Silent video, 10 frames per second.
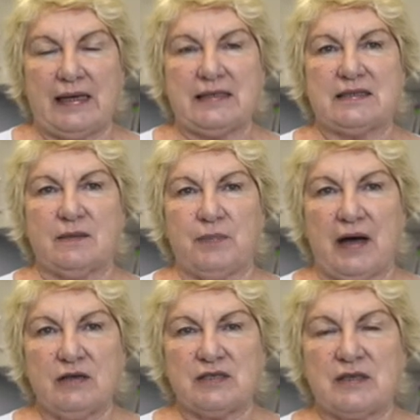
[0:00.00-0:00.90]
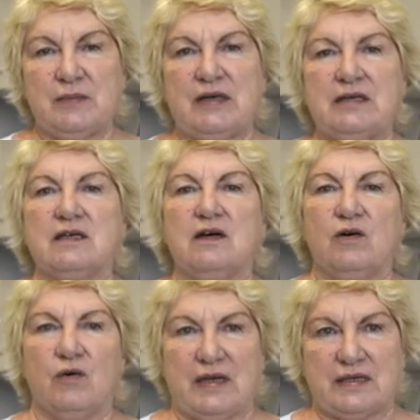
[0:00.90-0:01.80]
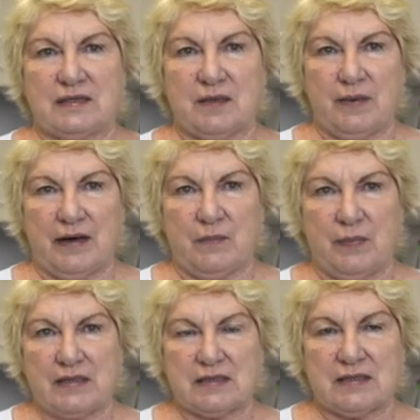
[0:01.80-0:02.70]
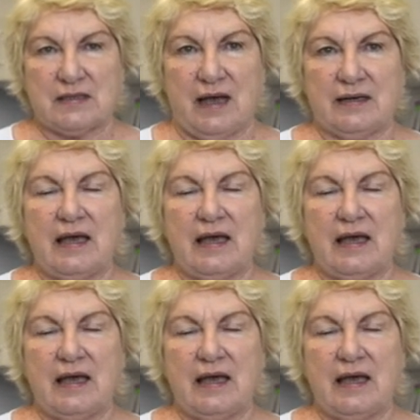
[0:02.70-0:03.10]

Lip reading: Is it a biostimulant or is it a biopesticide?